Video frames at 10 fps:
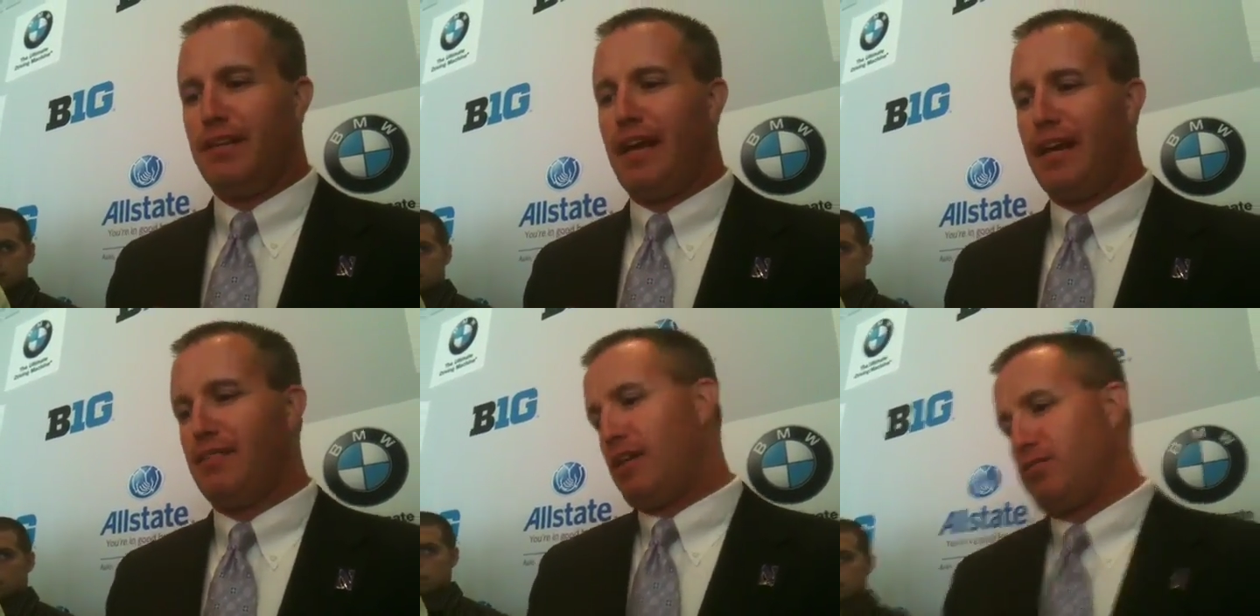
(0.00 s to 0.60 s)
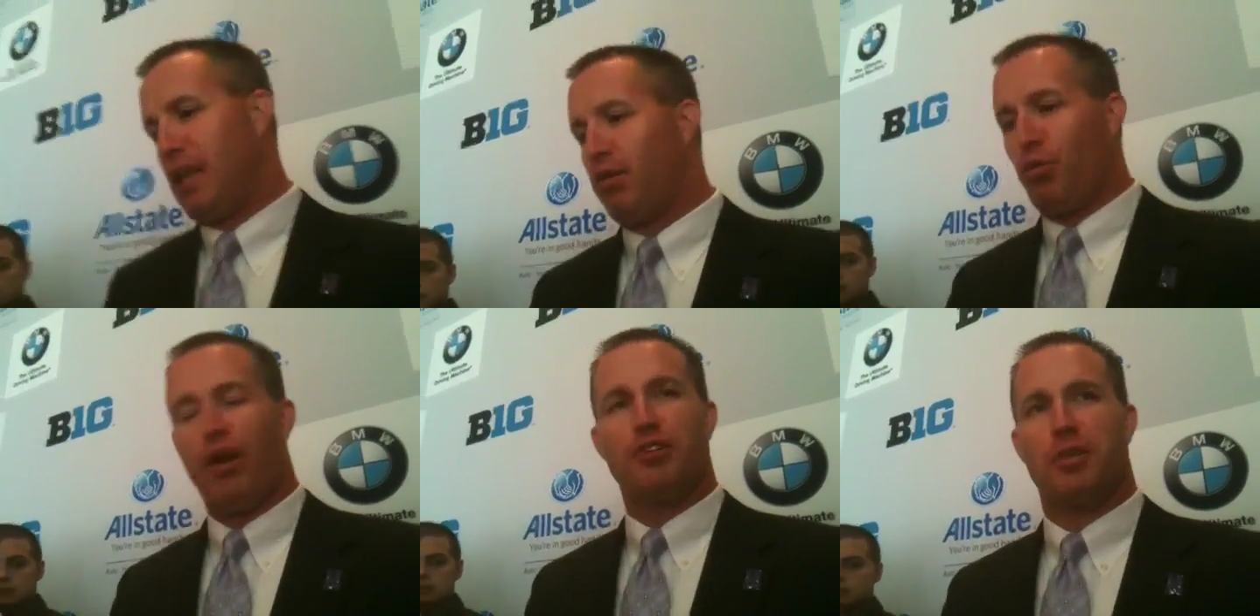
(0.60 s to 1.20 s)
Not, I, I,
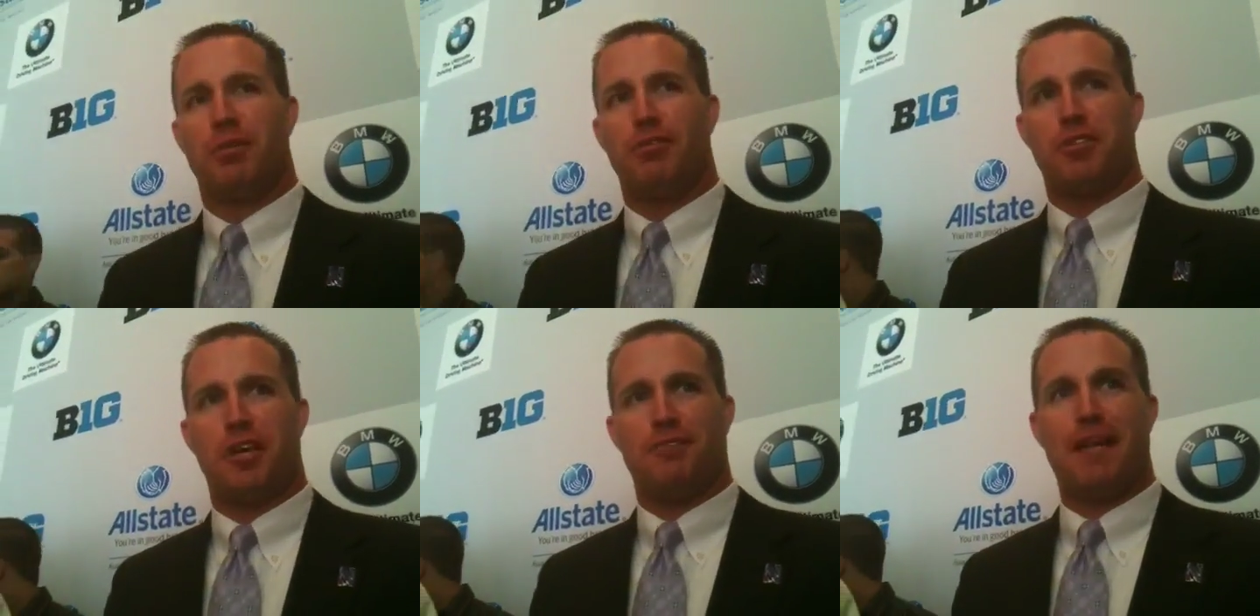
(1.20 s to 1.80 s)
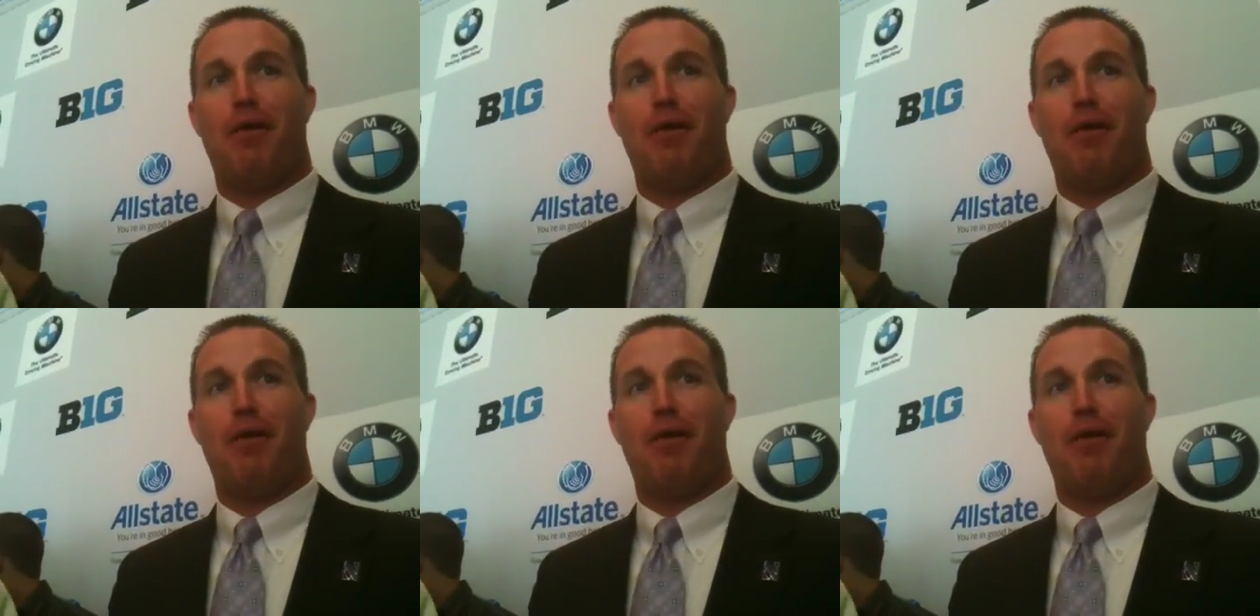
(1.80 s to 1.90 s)
would wear some of their stuff.